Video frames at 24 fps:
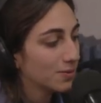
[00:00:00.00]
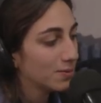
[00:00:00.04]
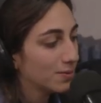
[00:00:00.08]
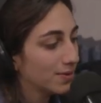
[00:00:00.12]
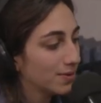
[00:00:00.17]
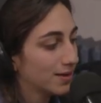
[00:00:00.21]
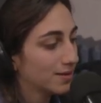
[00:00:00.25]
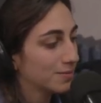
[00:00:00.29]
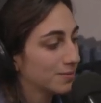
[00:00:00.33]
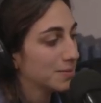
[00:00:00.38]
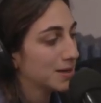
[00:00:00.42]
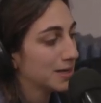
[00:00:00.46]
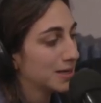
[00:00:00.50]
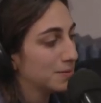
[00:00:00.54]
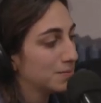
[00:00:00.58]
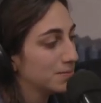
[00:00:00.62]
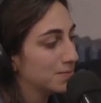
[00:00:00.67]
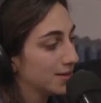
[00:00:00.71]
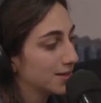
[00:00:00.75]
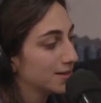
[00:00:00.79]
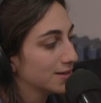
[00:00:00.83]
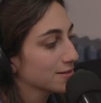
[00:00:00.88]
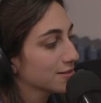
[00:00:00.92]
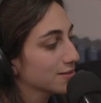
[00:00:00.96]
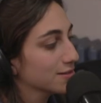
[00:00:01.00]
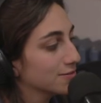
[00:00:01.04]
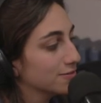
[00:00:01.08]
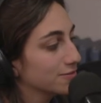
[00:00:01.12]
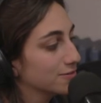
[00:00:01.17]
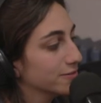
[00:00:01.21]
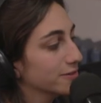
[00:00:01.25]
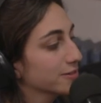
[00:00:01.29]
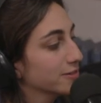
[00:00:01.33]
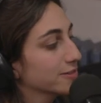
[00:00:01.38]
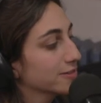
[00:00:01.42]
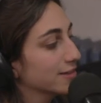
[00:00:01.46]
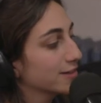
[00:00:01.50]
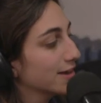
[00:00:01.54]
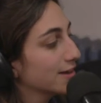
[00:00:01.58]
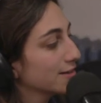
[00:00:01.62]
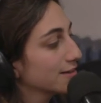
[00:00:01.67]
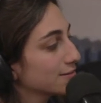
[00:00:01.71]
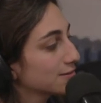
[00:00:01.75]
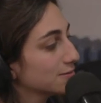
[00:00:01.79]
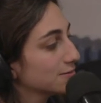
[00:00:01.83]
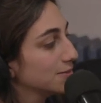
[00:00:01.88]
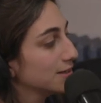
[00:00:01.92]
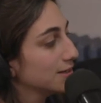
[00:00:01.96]
when my manager first
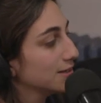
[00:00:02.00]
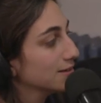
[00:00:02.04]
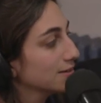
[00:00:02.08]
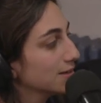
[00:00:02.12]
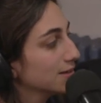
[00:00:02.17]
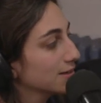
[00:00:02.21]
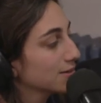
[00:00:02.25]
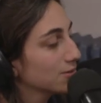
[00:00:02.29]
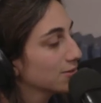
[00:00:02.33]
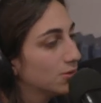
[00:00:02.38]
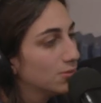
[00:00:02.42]
asked me, like,